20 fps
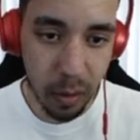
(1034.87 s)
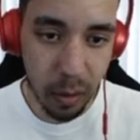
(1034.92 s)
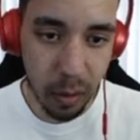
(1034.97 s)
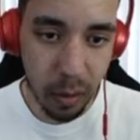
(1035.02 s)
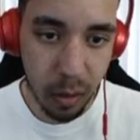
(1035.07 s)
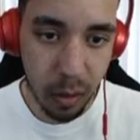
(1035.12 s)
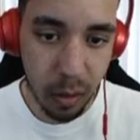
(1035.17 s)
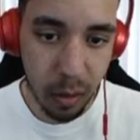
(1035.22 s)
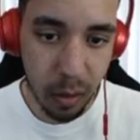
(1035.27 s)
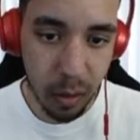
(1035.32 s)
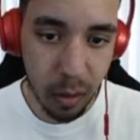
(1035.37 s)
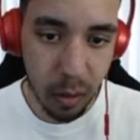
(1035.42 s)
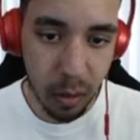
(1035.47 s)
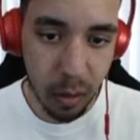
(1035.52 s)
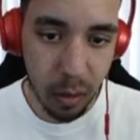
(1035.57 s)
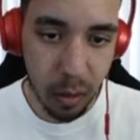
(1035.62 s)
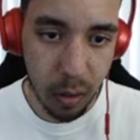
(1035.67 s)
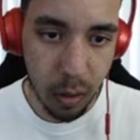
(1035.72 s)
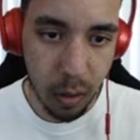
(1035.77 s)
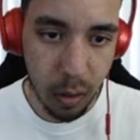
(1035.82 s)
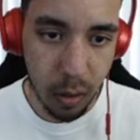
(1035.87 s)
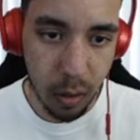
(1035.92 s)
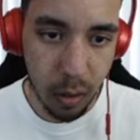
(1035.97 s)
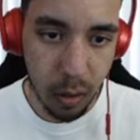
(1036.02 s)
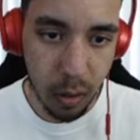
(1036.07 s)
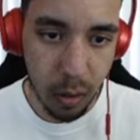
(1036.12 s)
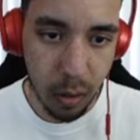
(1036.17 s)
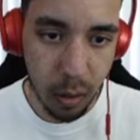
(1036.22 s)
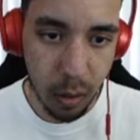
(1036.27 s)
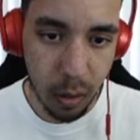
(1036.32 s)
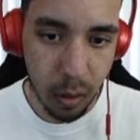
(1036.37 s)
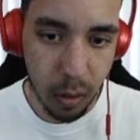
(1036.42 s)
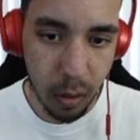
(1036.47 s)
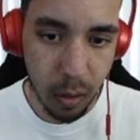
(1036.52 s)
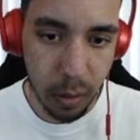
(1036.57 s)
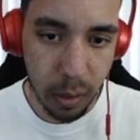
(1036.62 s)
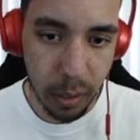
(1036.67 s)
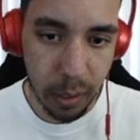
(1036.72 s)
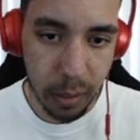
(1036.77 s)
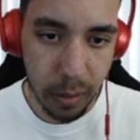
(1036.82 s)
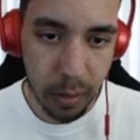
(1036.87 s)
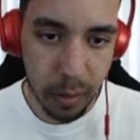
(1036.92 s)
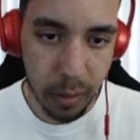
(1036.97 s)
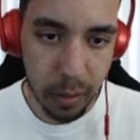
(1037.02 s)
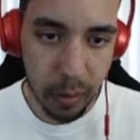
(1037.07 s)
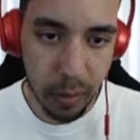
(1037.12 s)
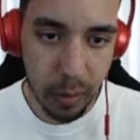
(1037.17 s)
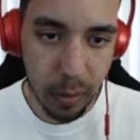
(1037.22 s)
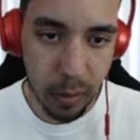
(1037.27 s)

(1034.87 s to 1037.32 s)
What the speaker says: [no speech]